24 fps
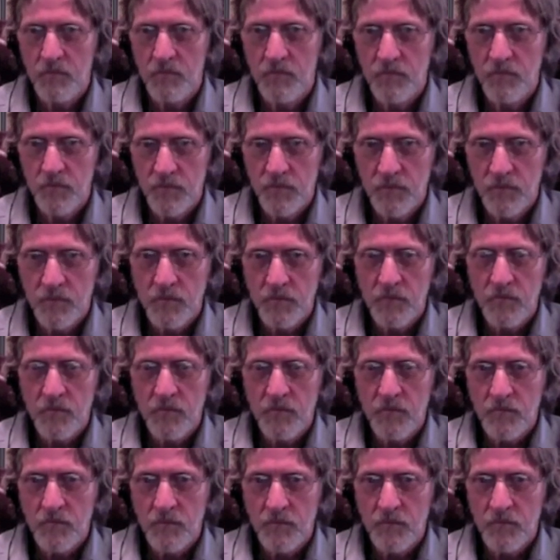
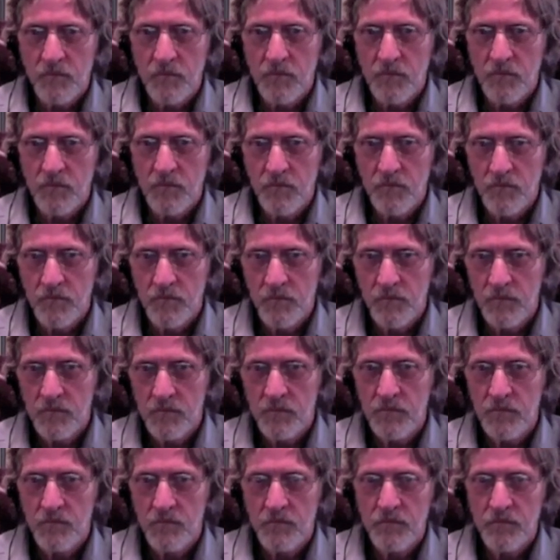
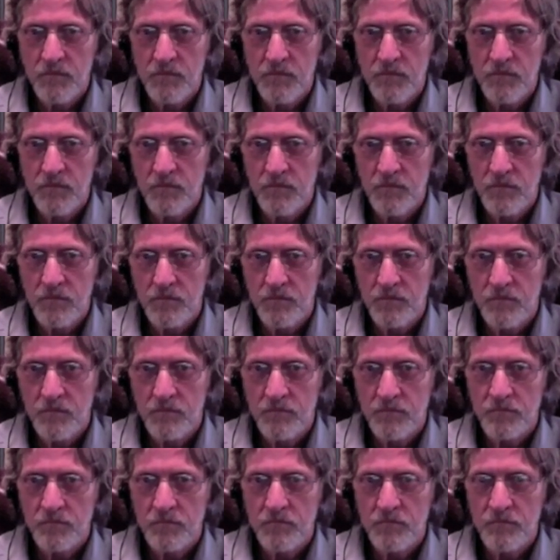
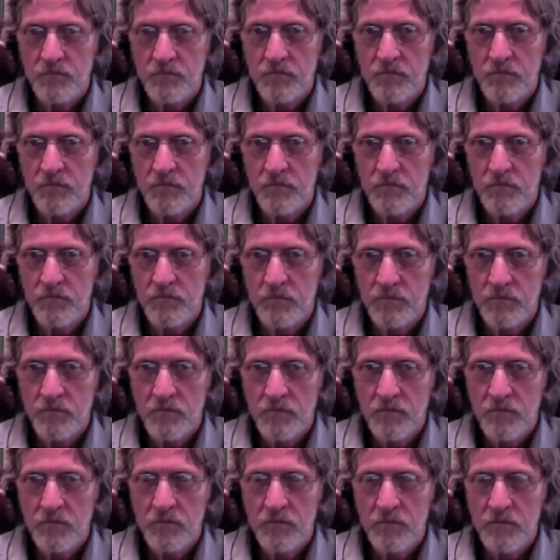
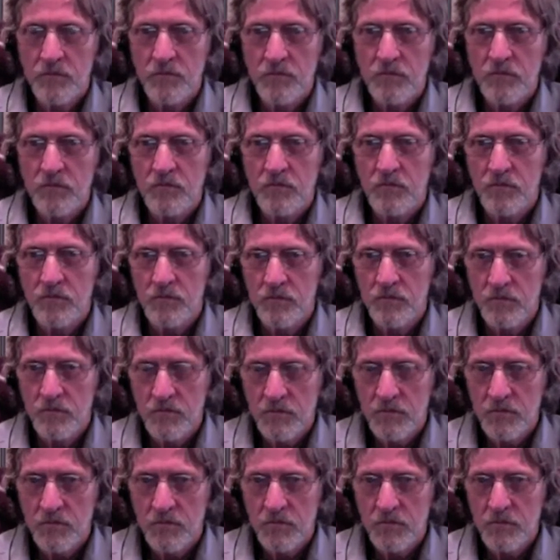
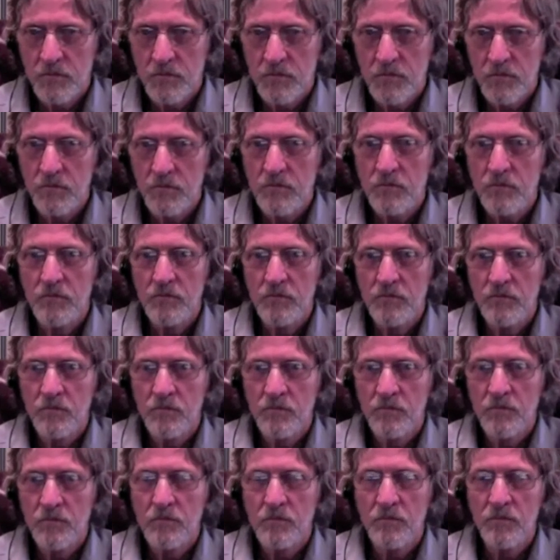
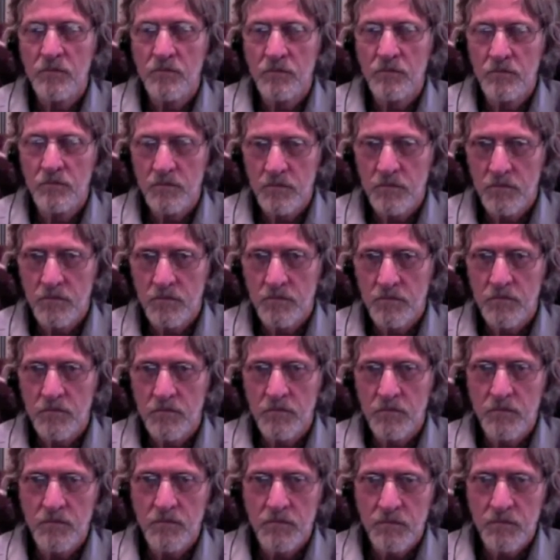(silent)